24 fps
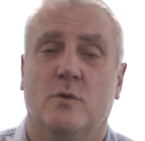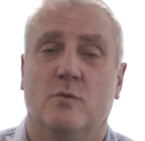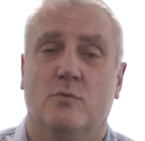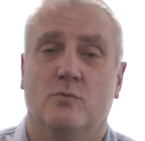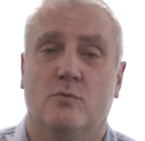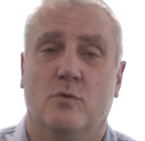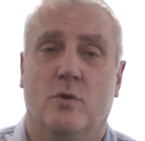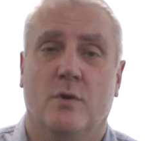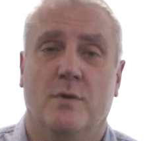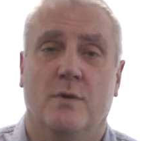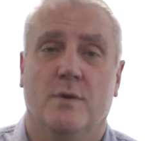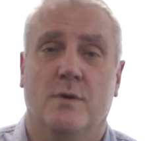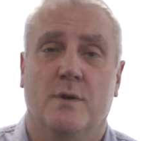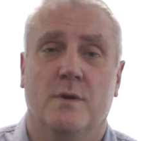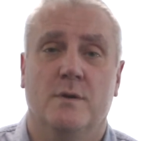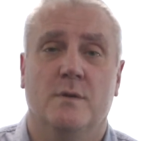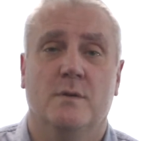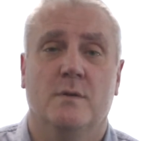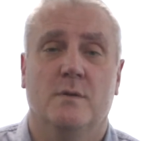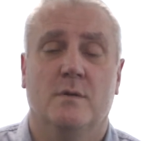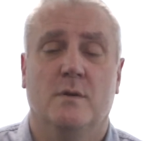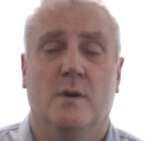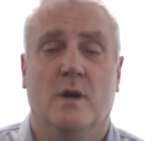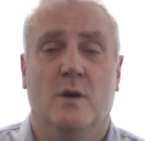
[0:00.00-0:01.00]
rather than
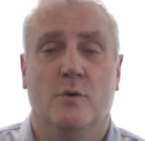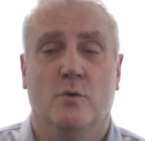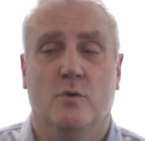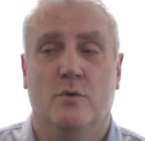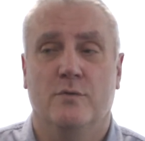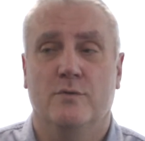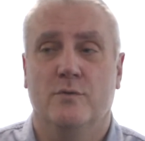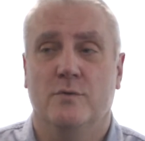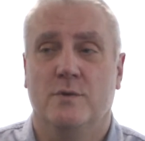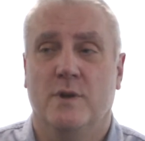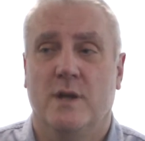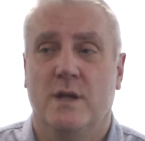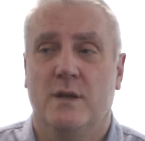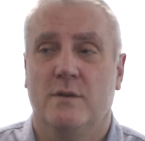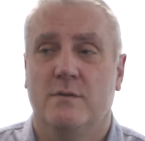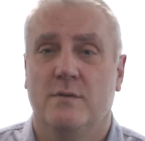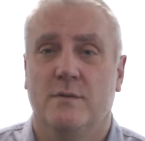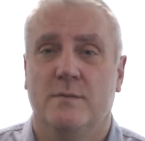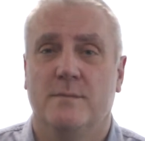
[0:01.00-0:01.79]
an awful death.